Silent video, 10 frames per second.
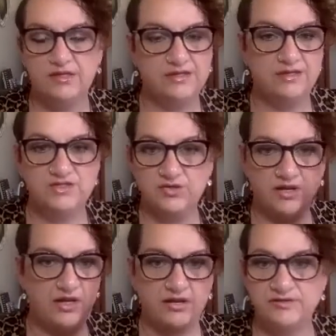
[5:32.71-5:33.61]
kids'
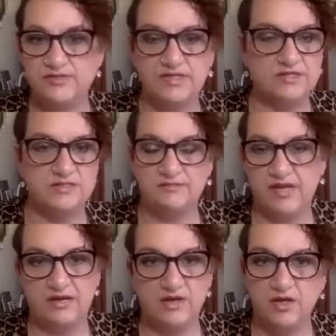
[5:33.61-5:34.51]
crayons, doesn't
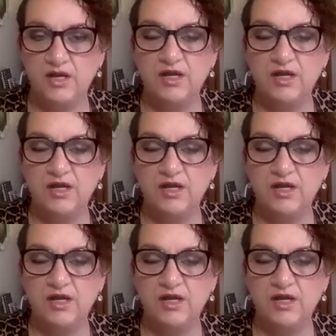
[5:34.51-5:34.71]
matter.